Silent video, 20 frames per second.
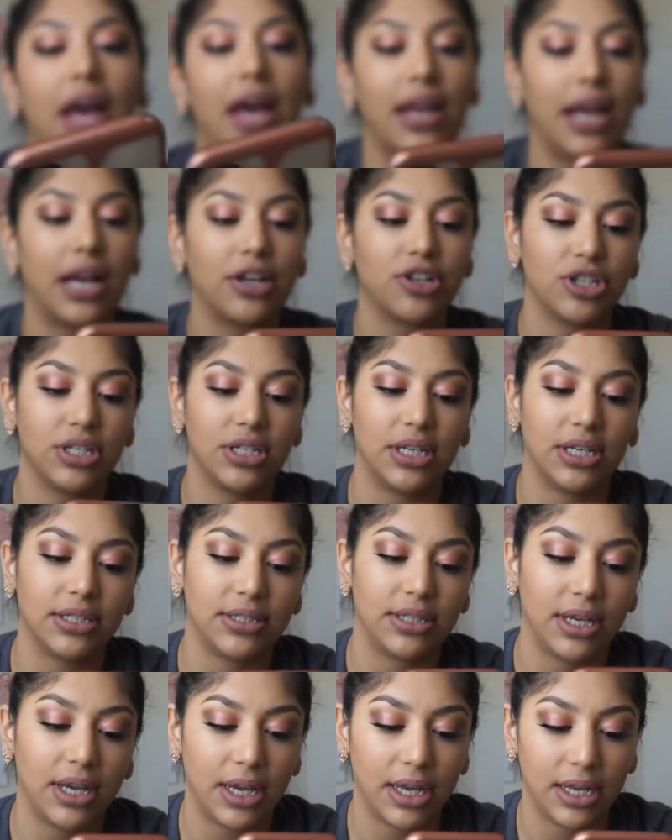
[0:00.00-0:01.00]
that actually
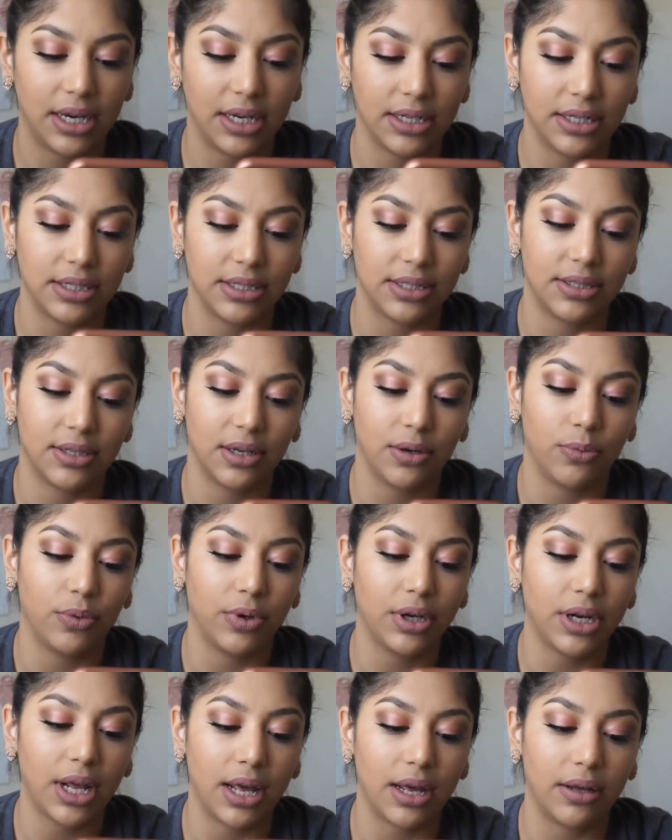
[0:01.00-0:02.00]
does say it is a
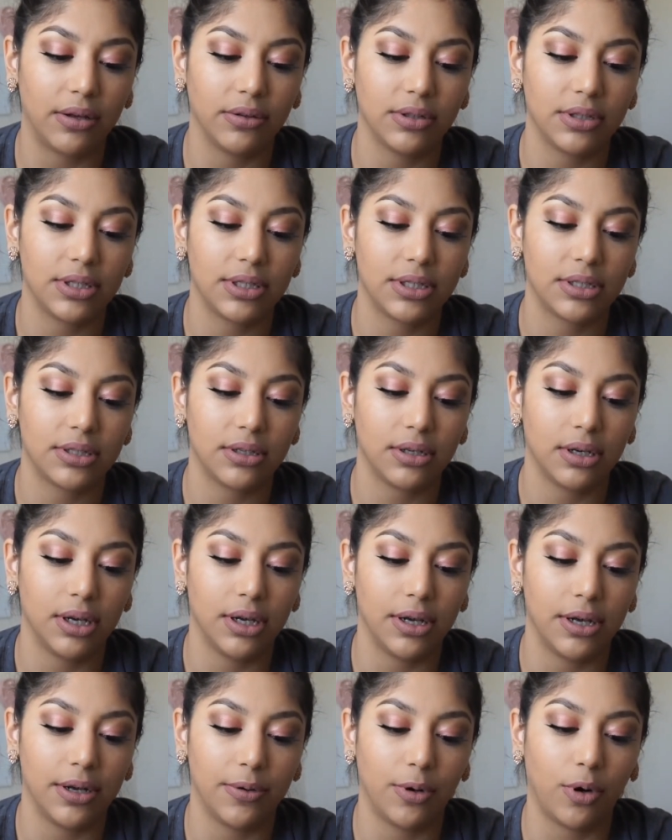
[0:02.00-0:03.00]
1 ounce
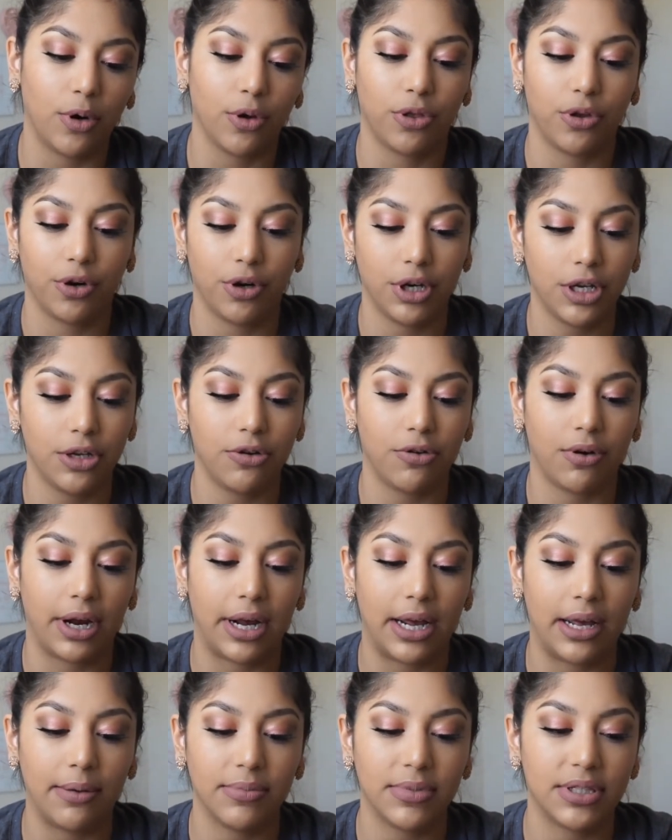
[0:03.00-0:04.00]
or 30
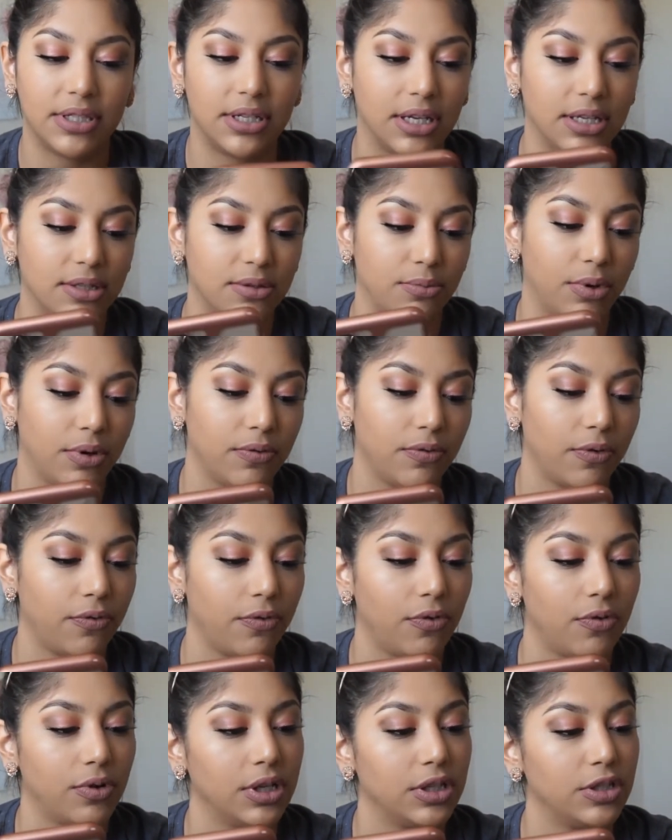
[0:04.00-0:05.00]
grams, does run for
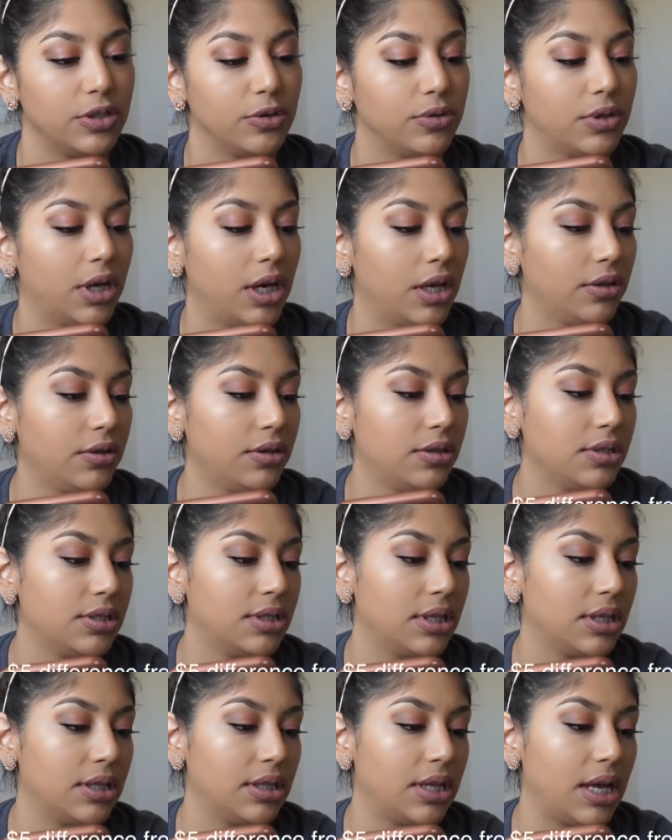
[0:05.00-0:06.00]

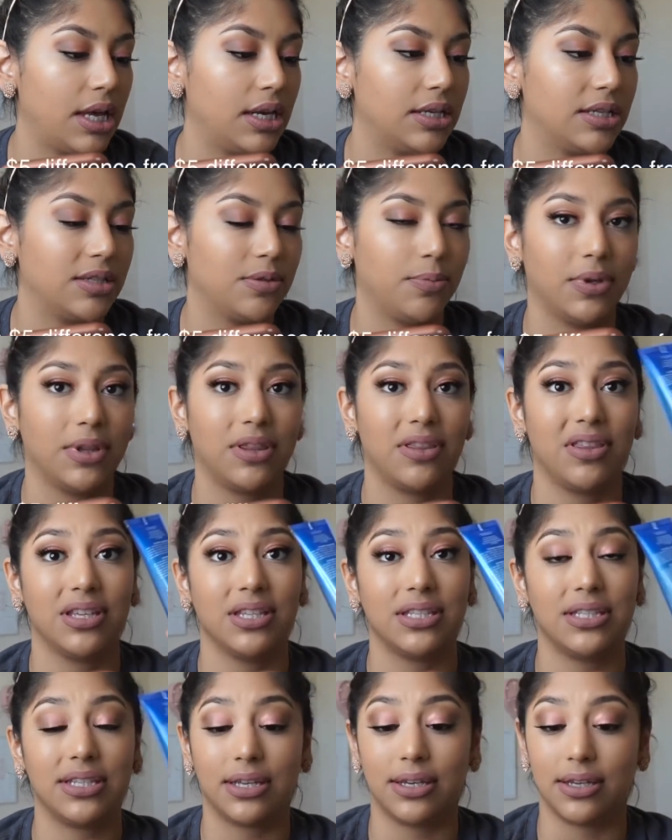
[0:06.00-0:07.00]
$42, and that is what
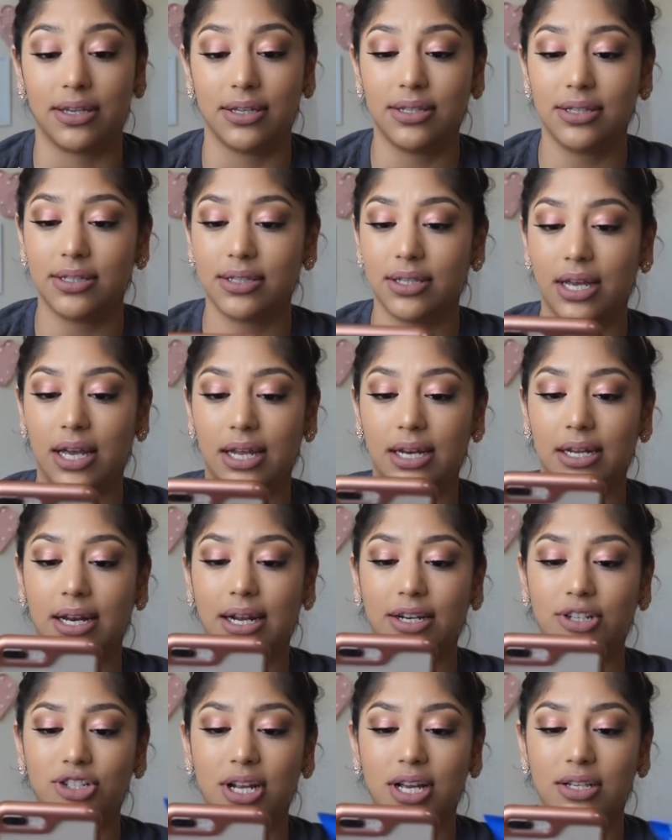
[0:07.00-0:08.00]
this is. And it
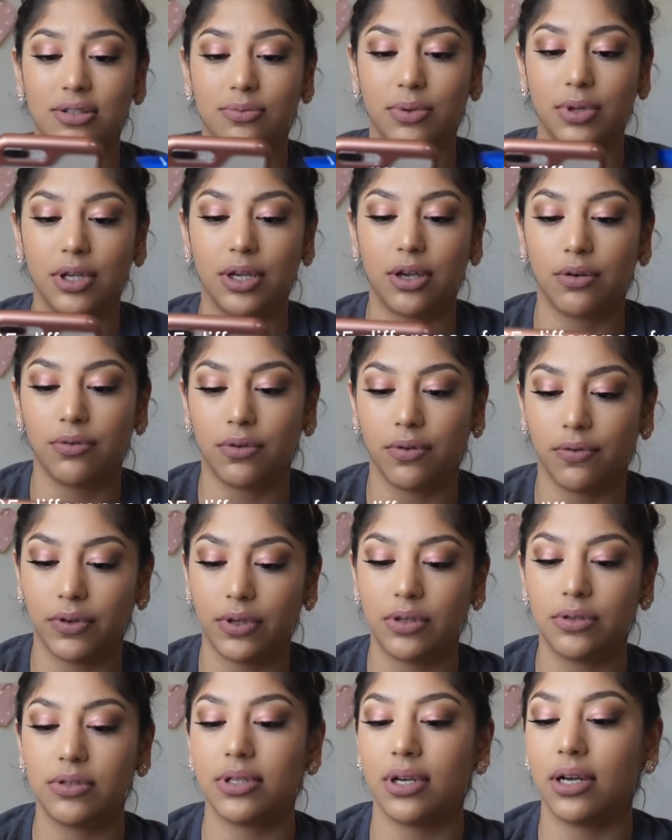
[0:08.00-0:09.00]
actually has really good
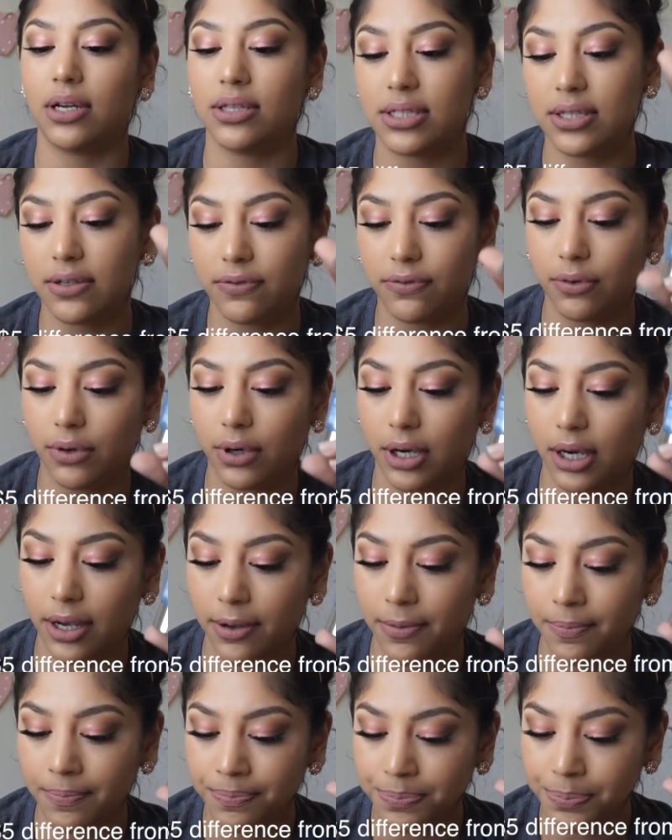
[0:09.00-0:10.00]
reviews on
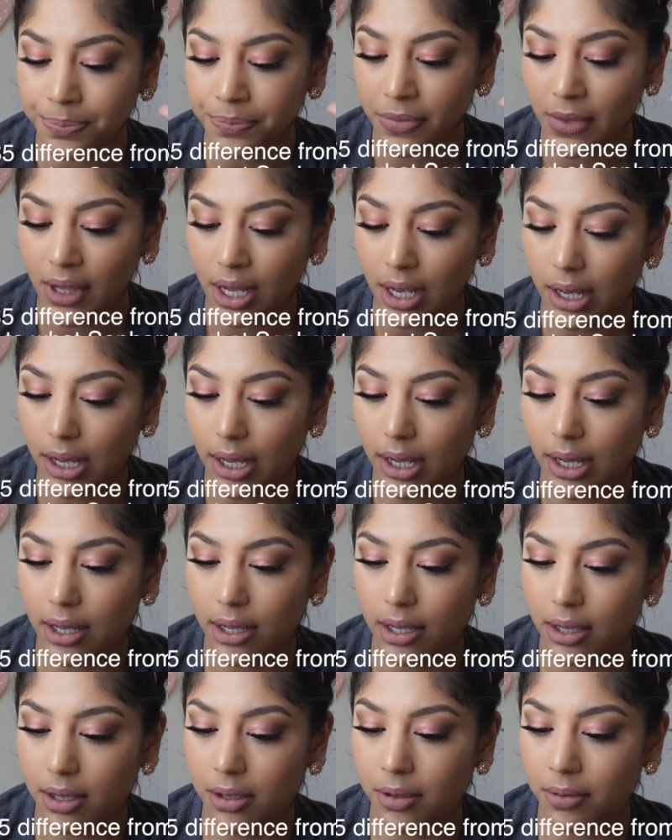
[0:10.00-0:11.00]
Sephora.
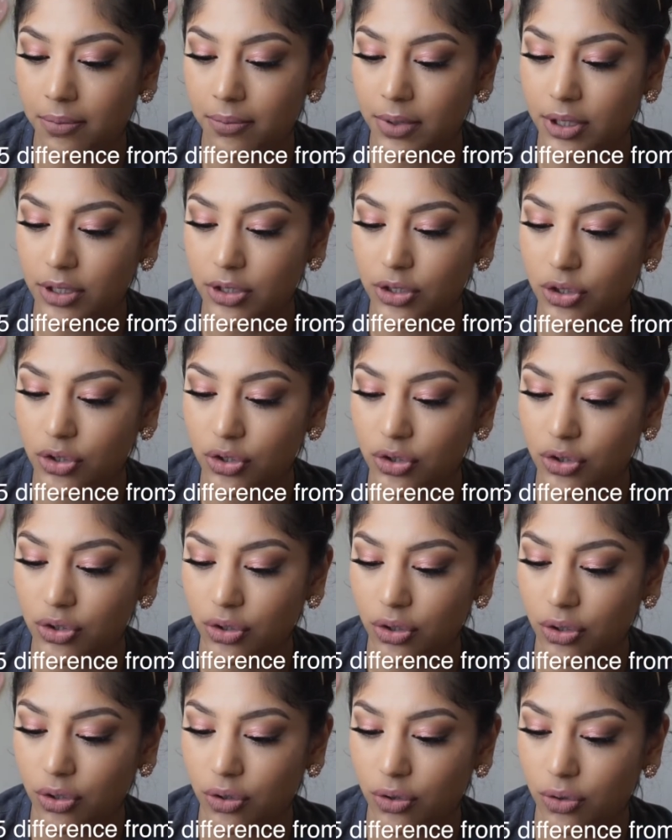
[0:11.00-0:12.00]

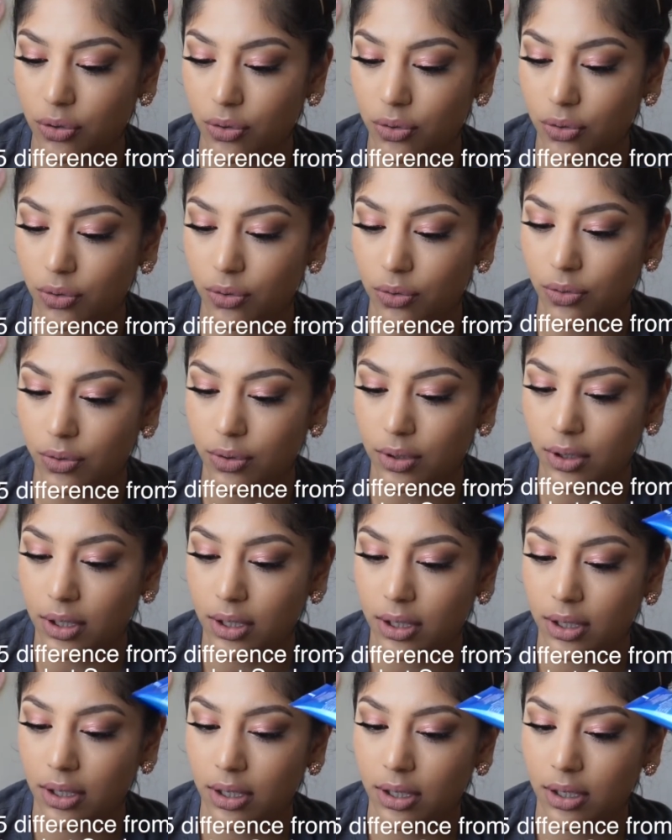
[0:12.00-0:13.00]
So
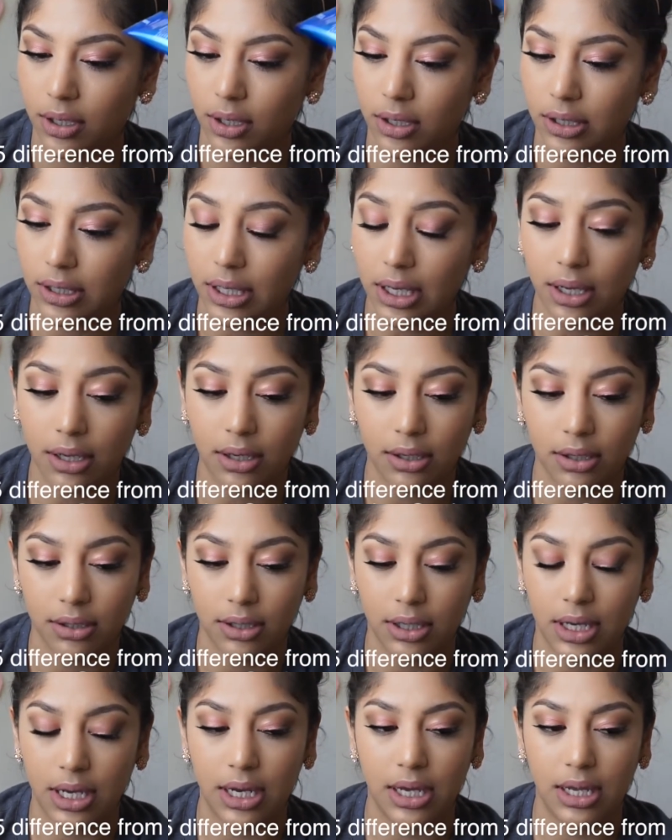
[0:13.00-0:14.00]
yeah.
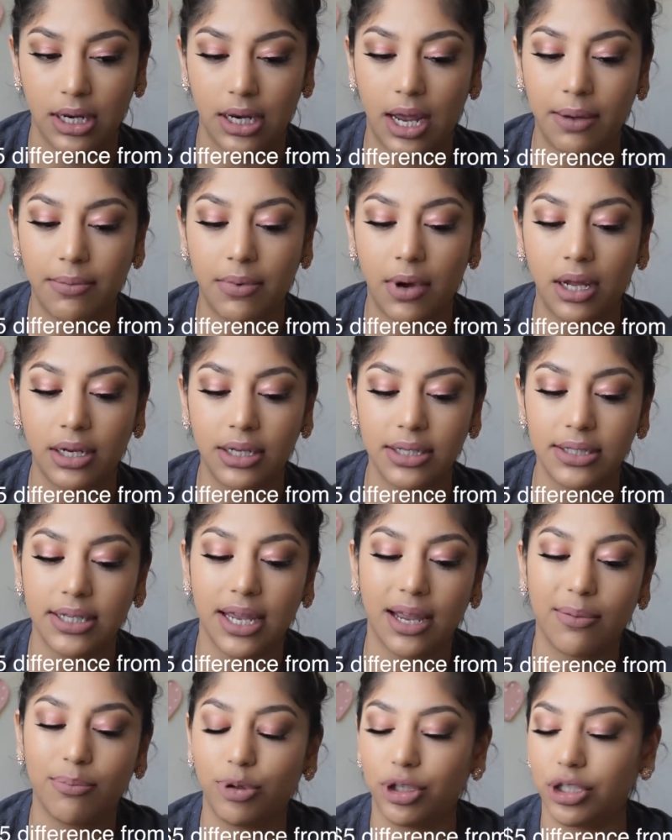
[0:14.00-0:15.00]
And
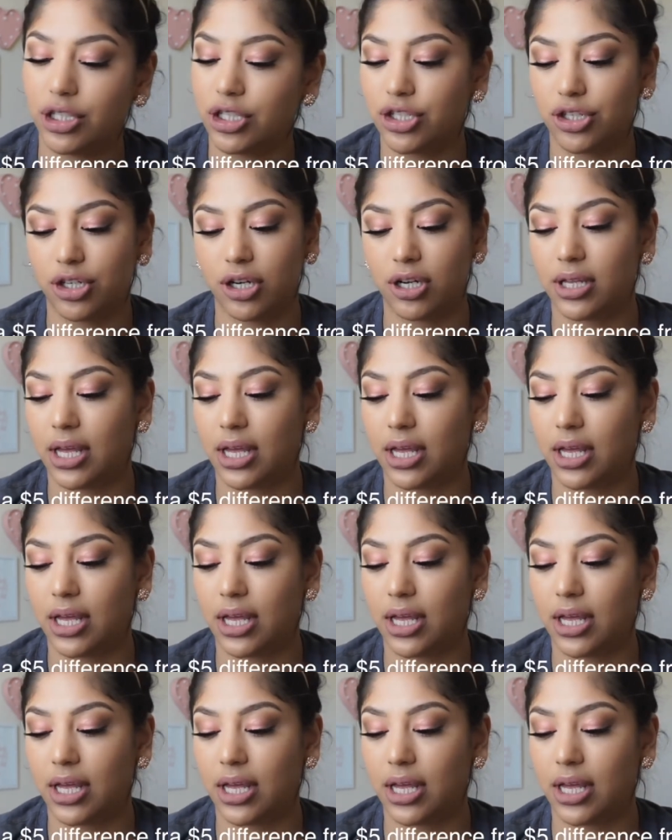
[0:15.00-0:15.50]
I'm pretty sure